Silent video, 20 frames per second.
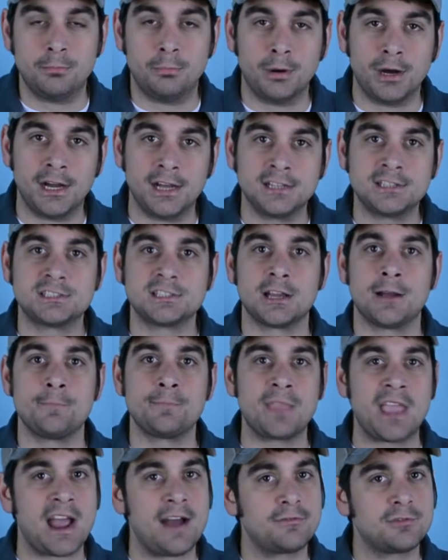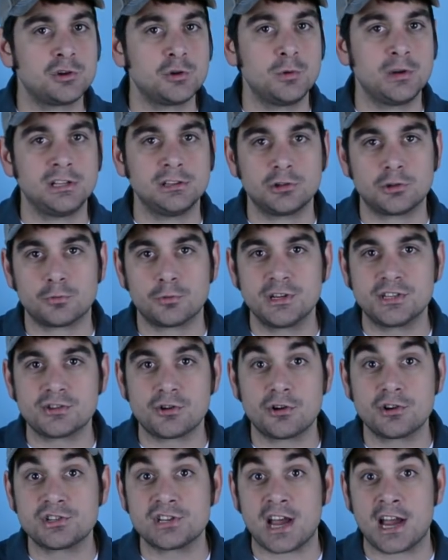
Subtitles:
but after doing a little research,